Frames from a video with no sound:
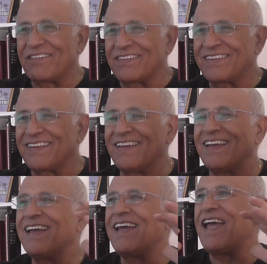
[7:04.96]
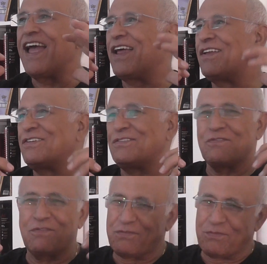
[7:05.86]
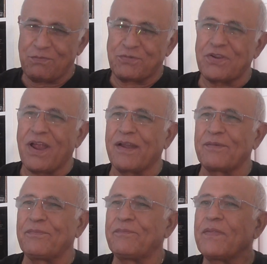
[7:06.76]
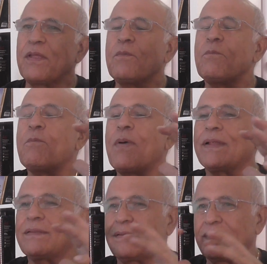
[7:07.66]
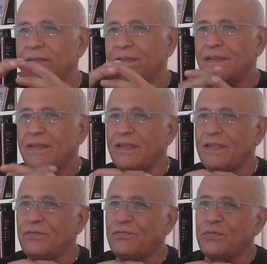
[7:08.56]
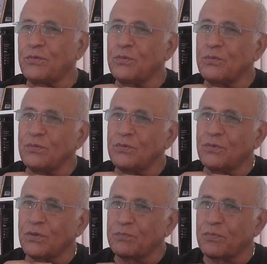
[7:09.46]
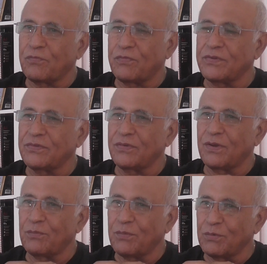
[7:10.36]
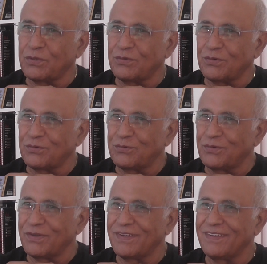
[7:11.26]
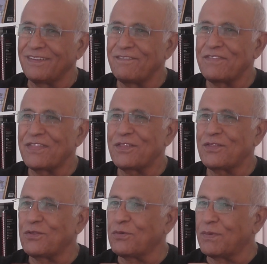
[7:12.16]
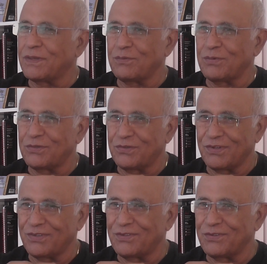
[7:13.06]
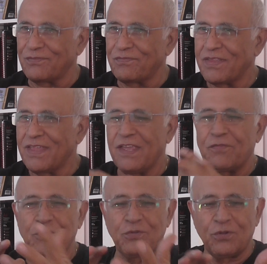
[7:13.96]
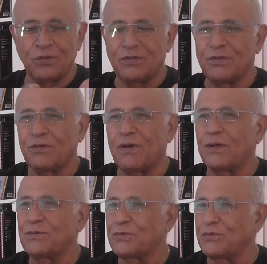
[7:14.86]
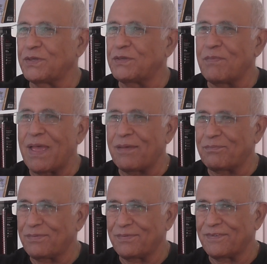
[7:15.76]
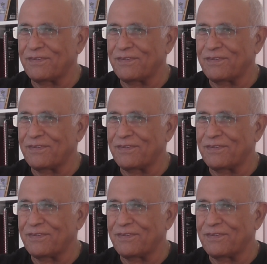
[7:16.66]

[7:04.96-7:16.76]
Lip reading: everything and charm, but if you're not professional with what you're doing, nobody will join you. If you don't know how to read map,